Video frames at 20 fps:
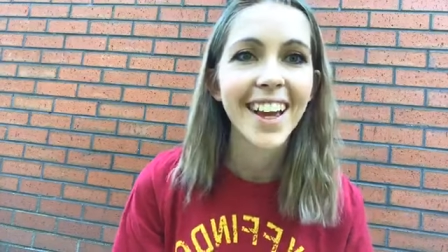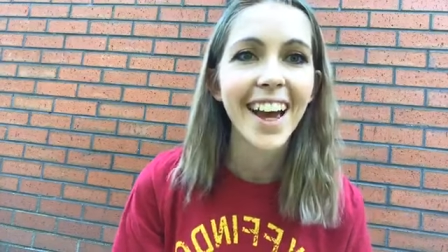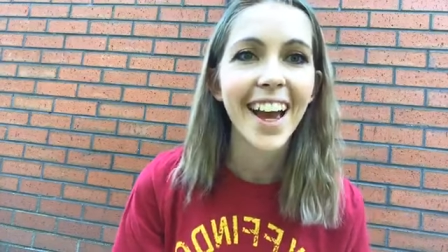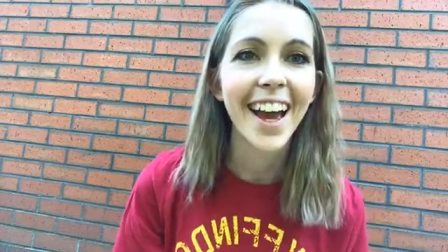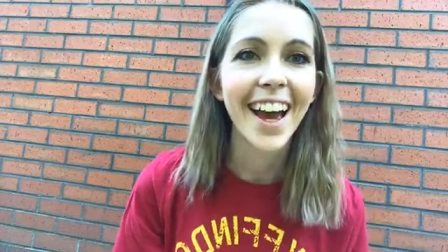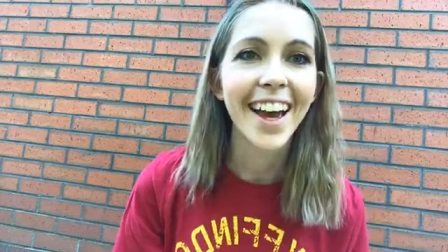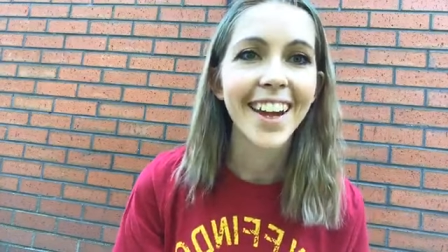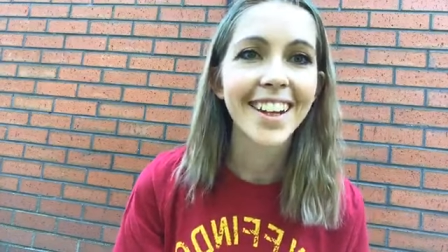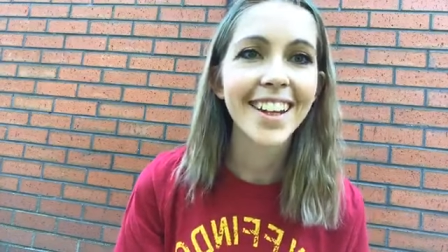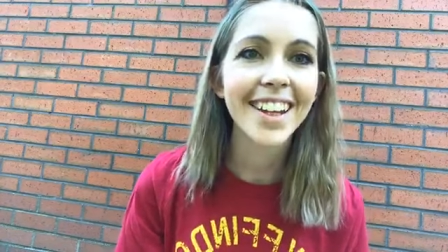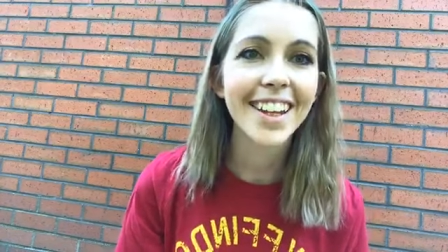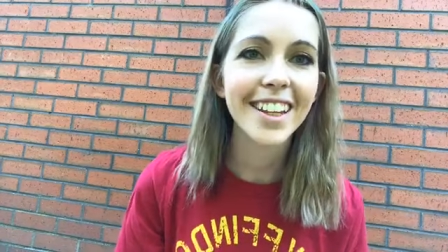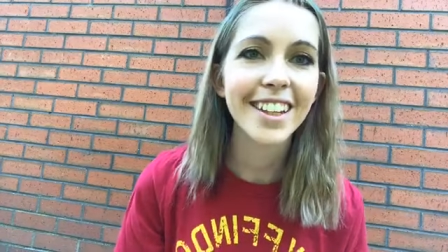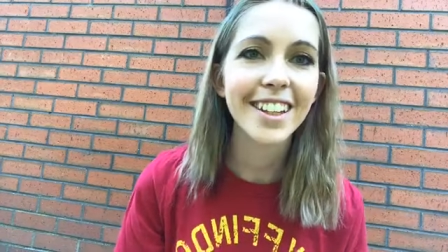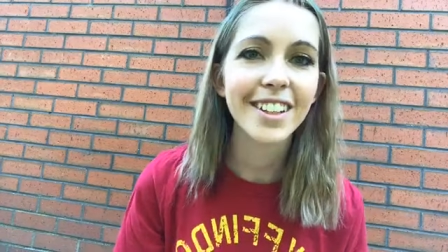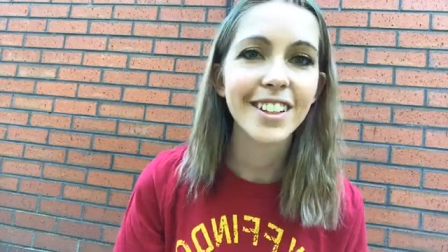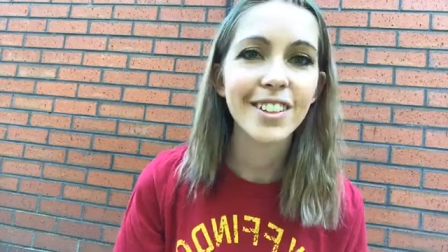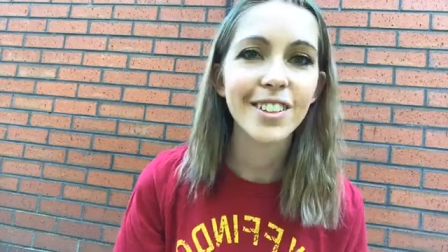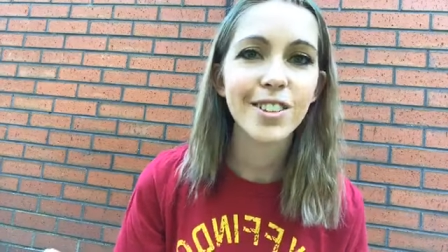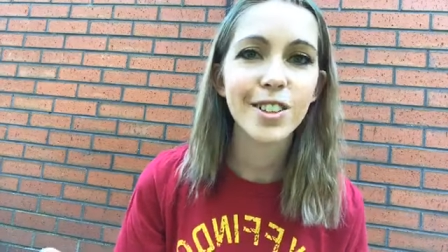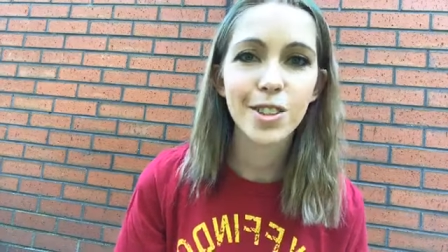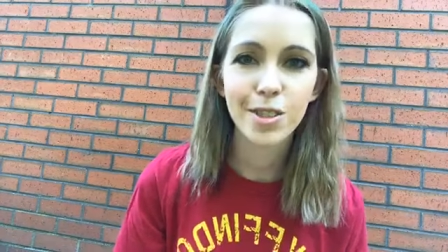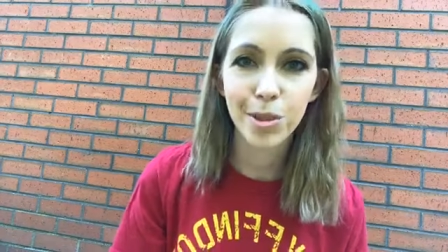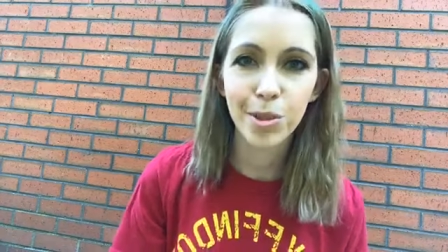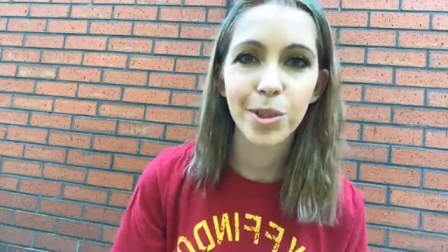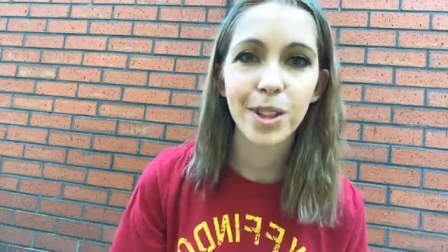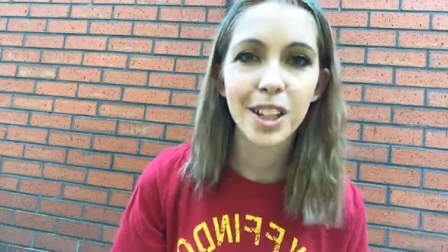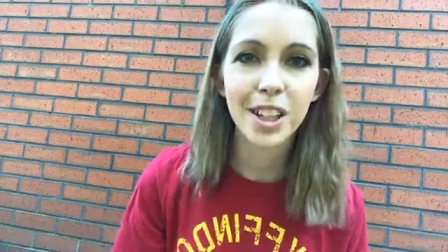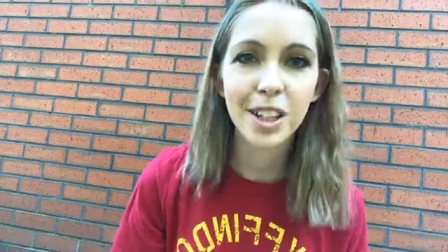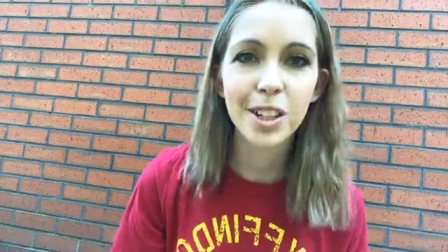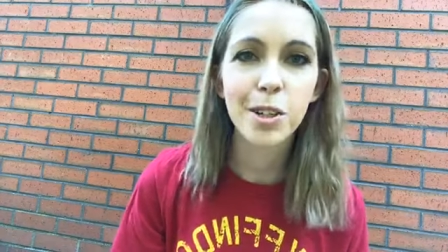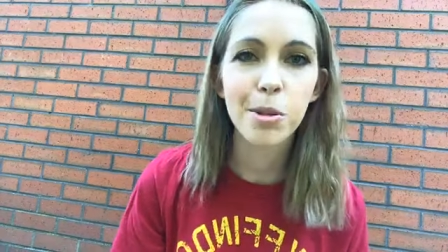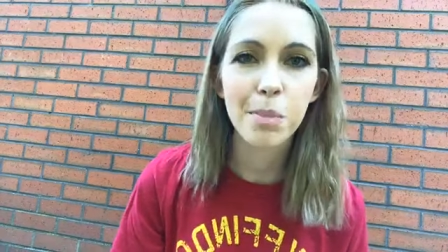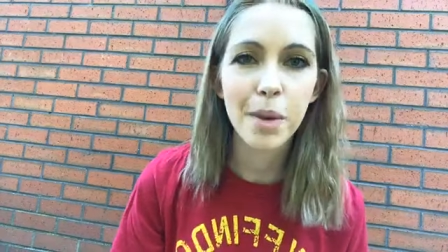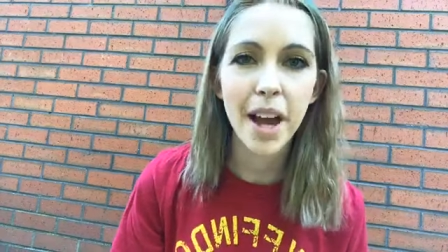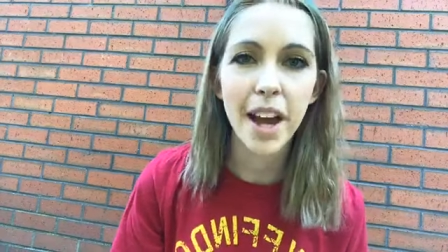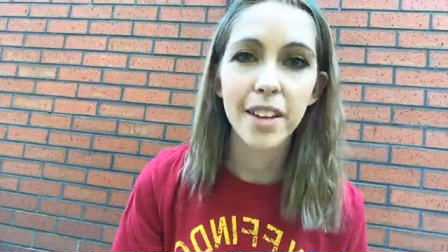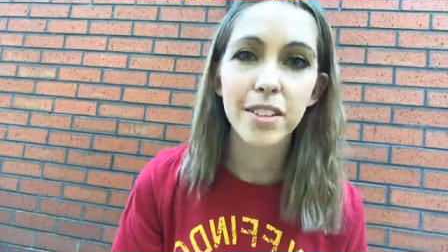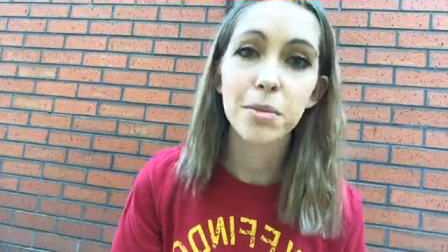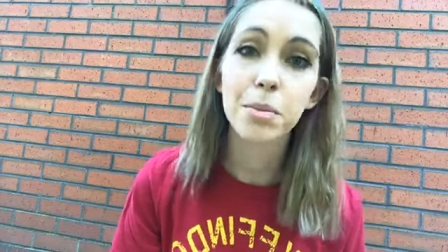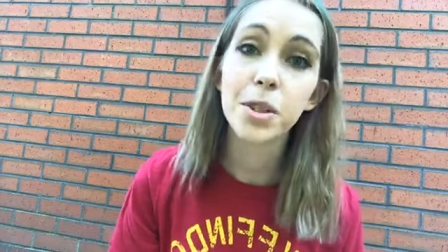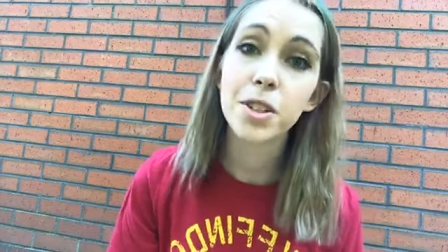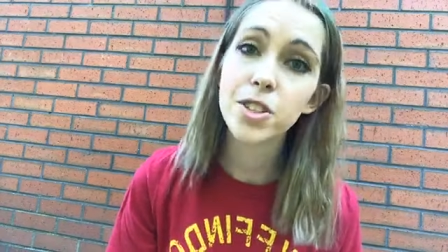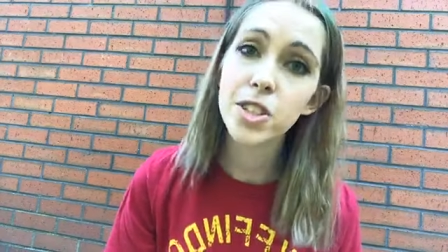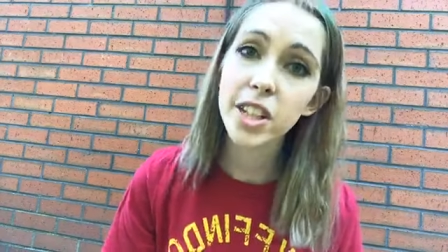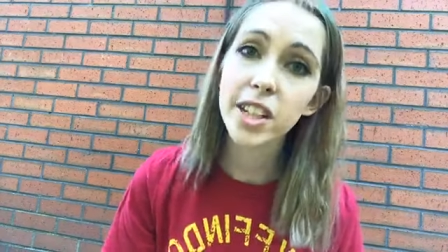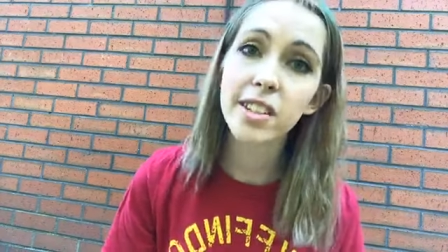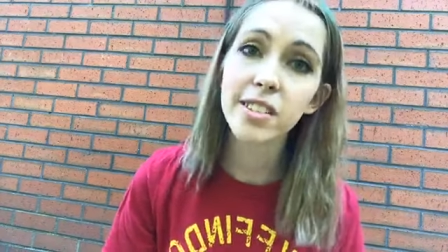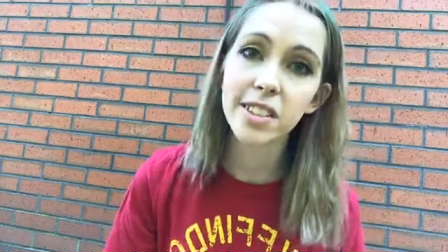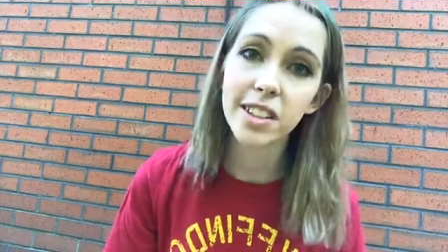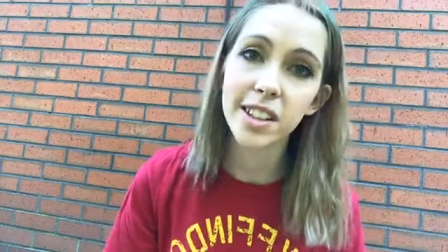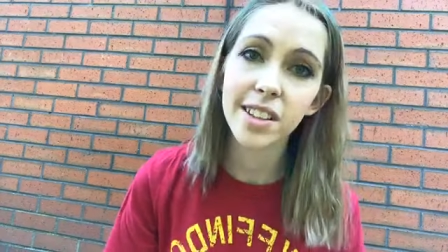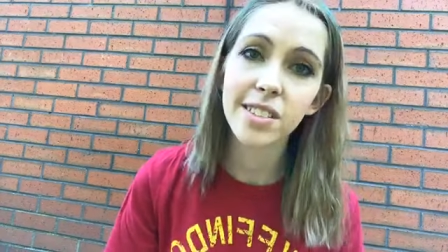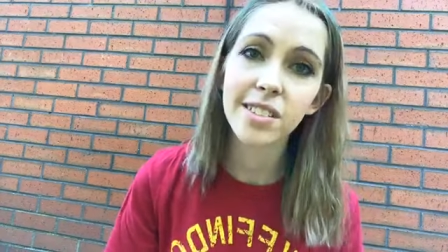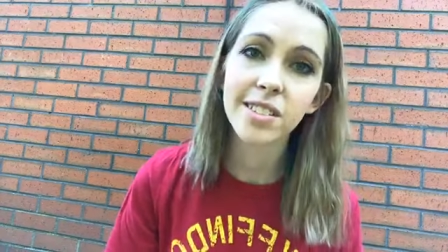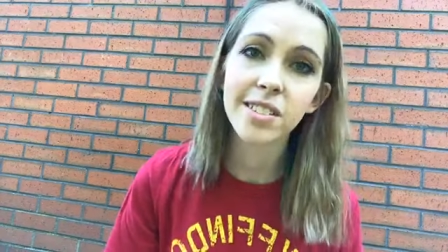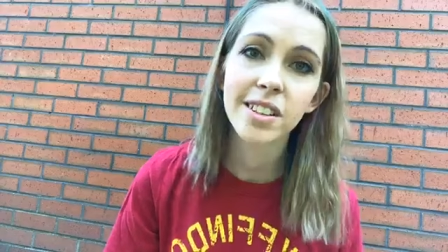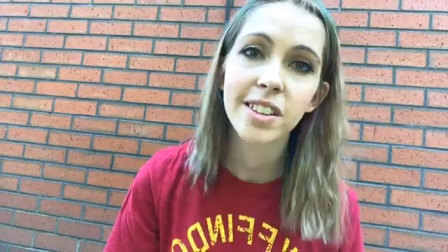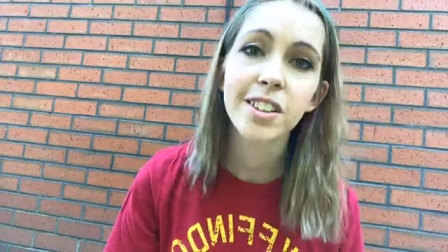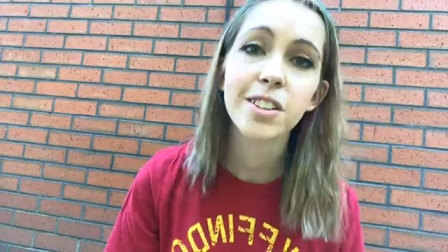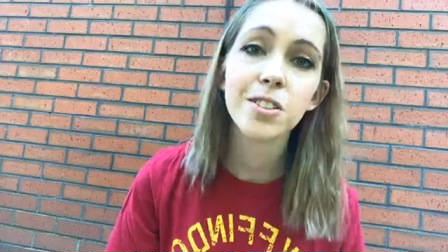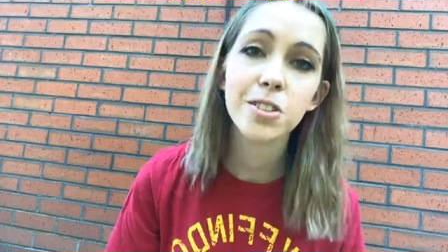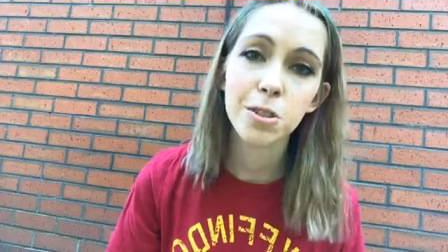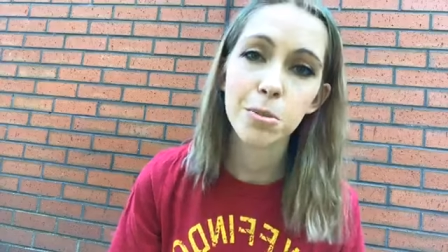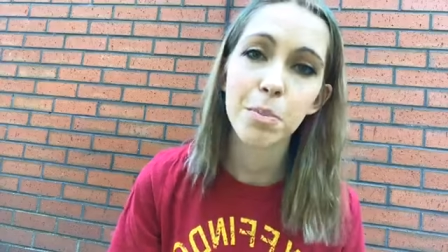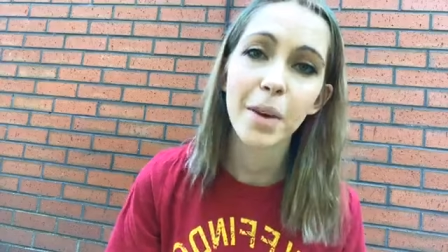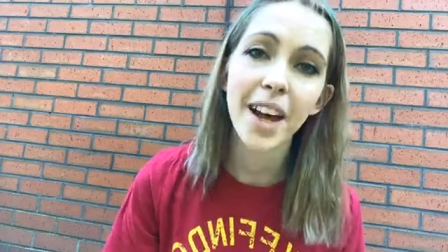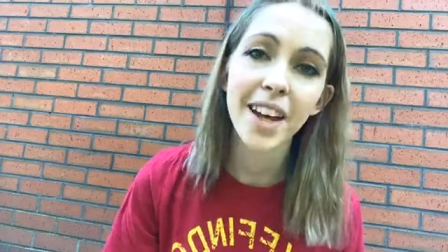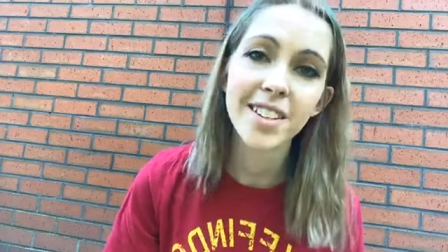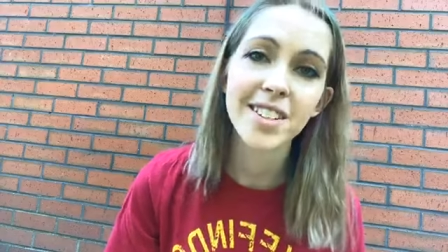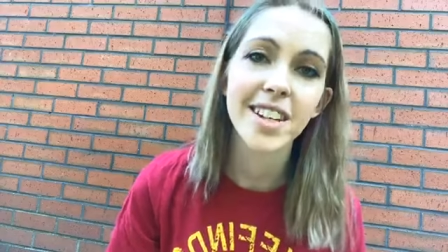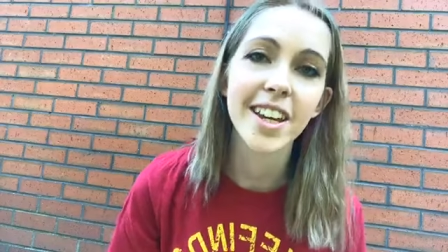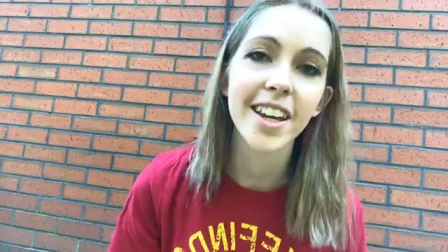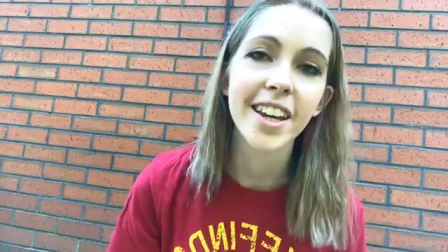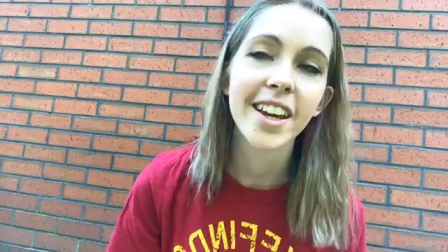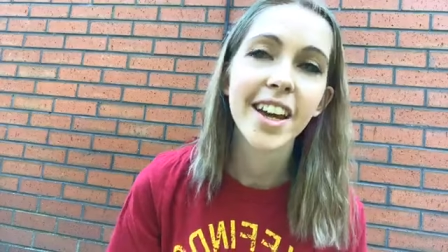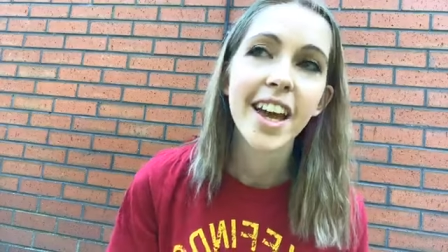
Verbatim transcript: and he knew, thought he knew best, but Jesus knew better.